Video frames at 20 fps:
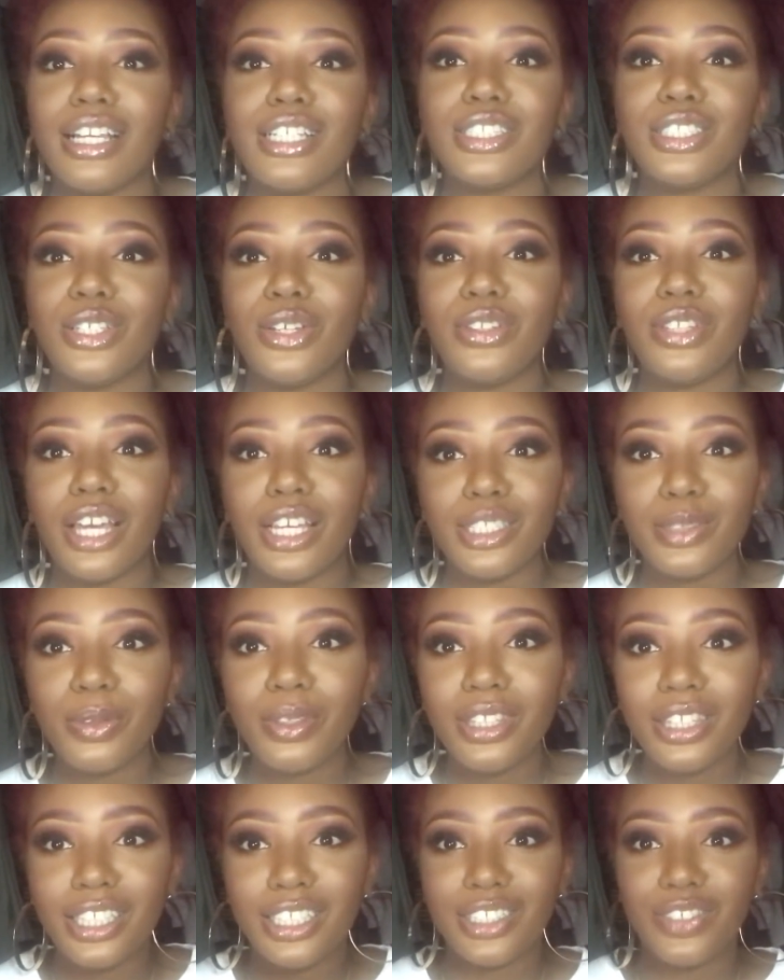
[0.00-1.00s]
So that's
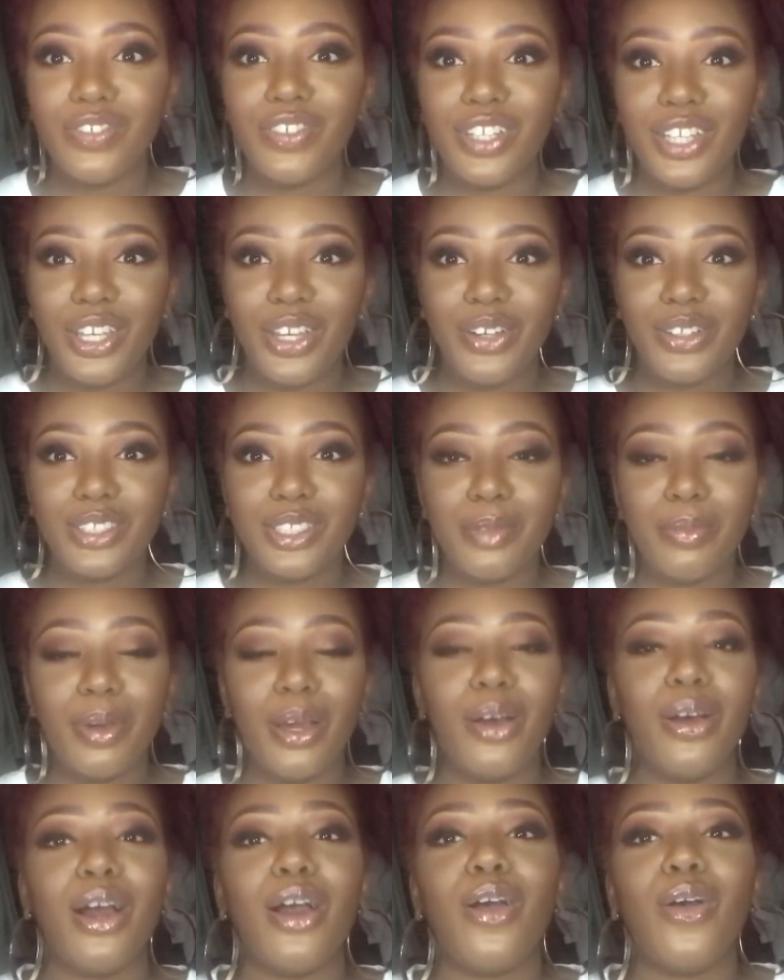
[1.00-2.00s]
what this video is
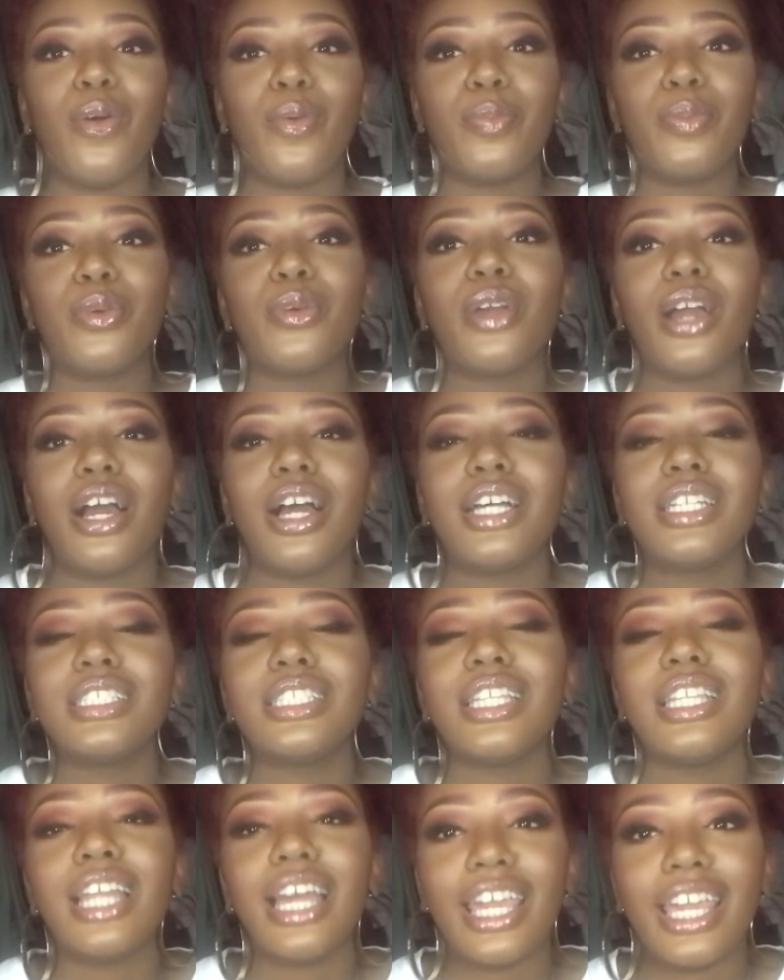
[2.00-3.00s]
about. I hope you
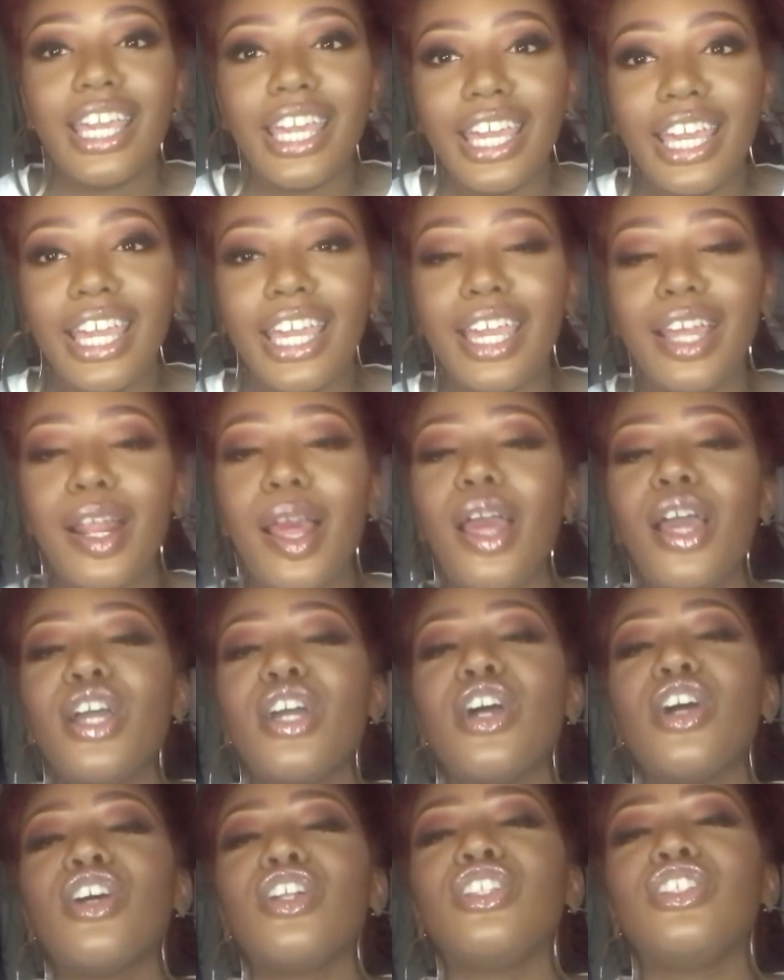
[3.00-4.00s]
guys like it.
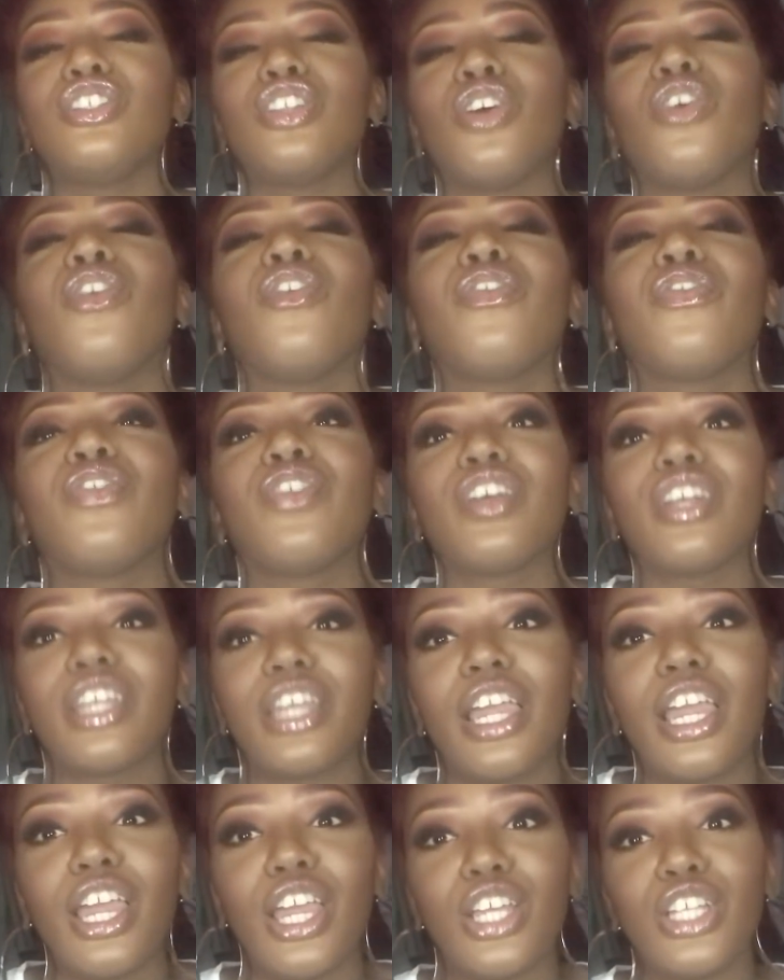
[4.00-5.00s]
Don't
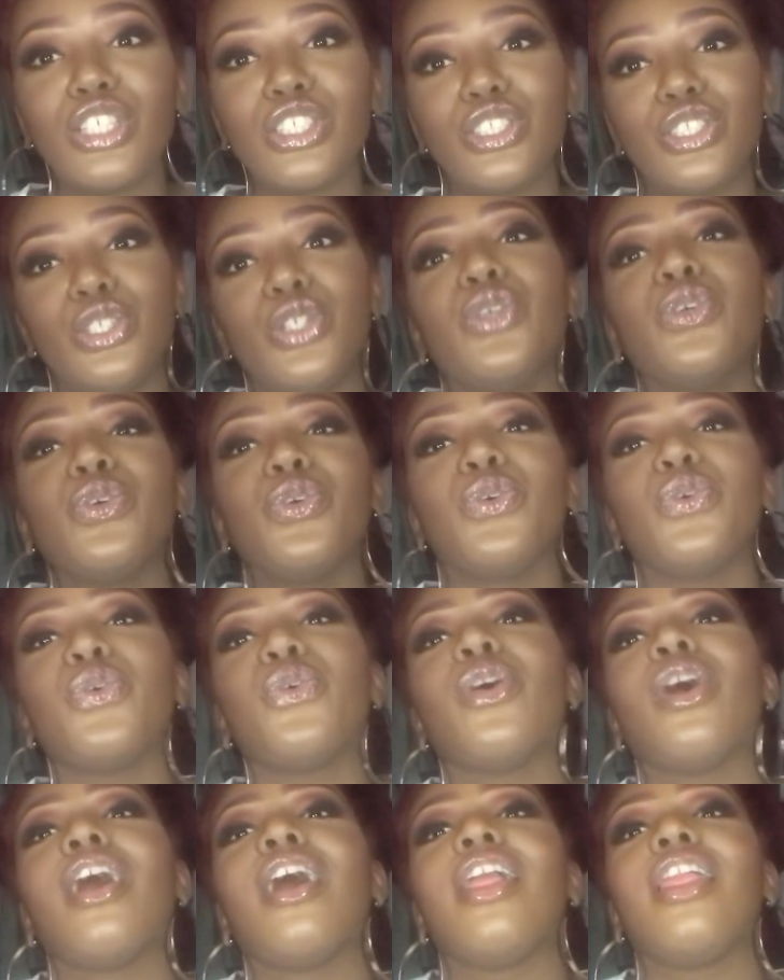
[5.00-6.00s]
forget
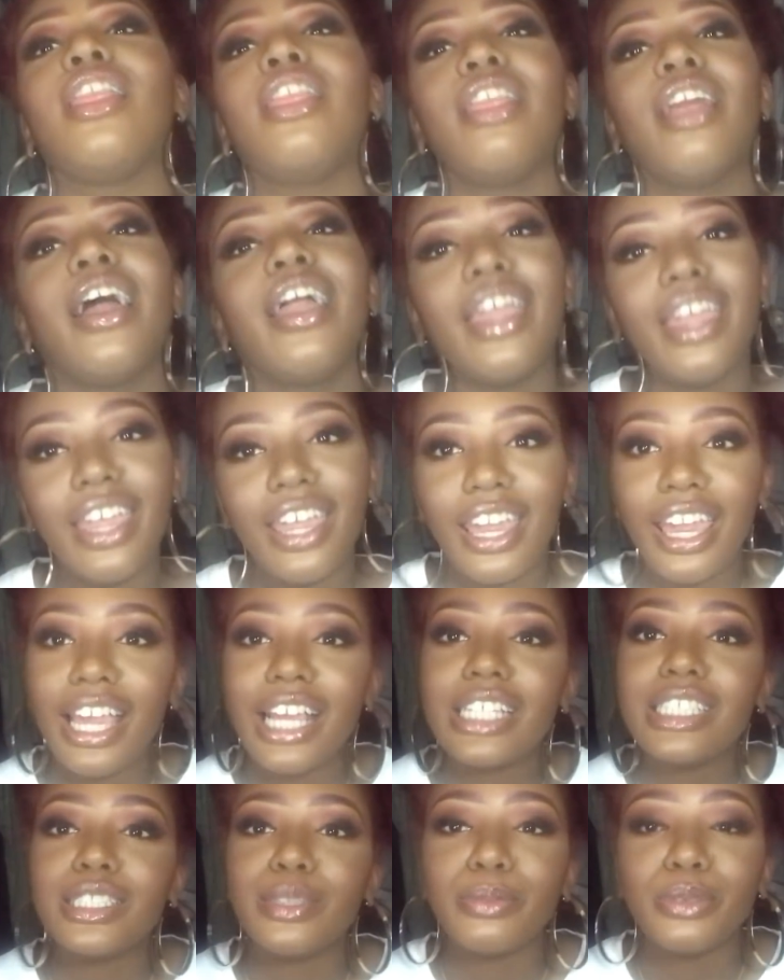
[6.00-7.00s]
to like
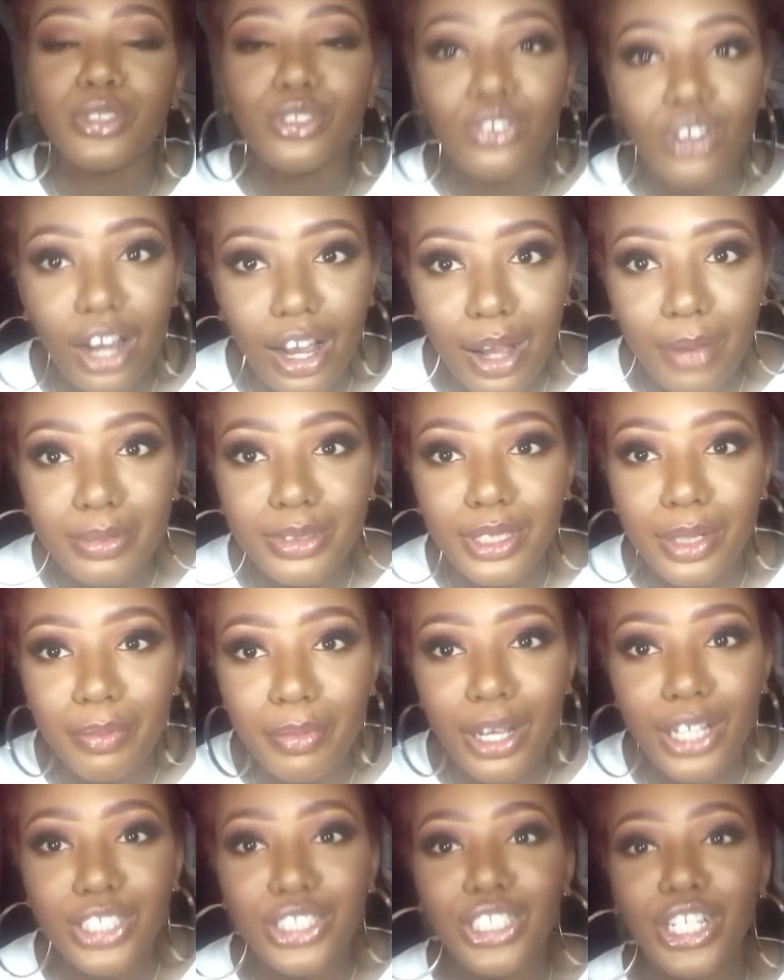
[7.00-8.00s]
and subscribe to
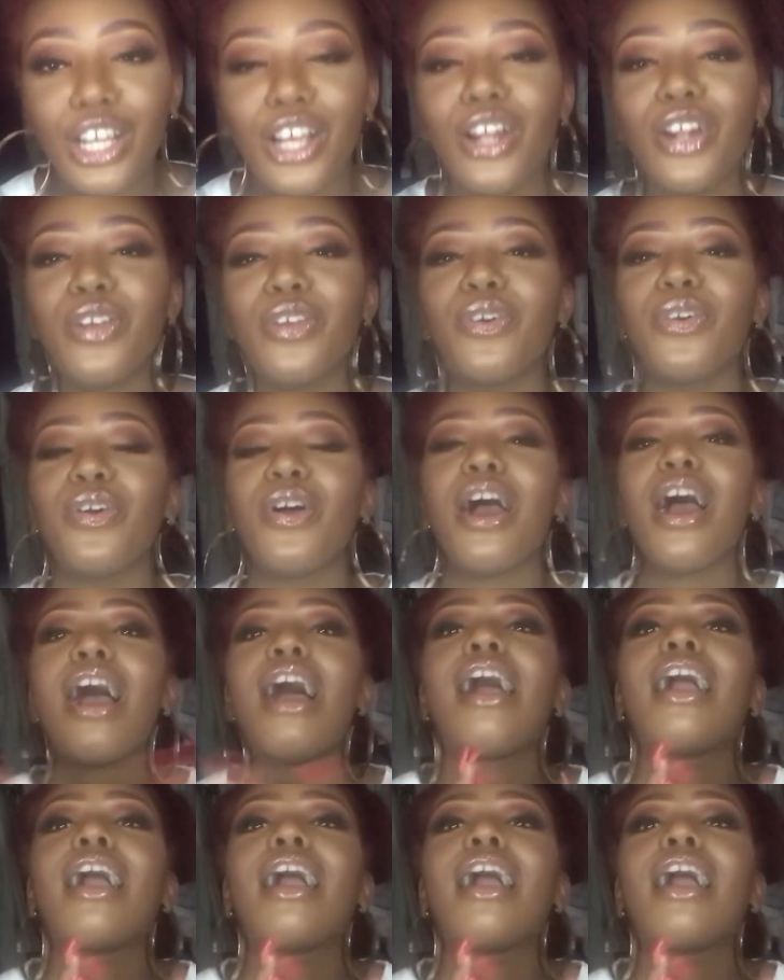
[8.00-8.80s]
my channel.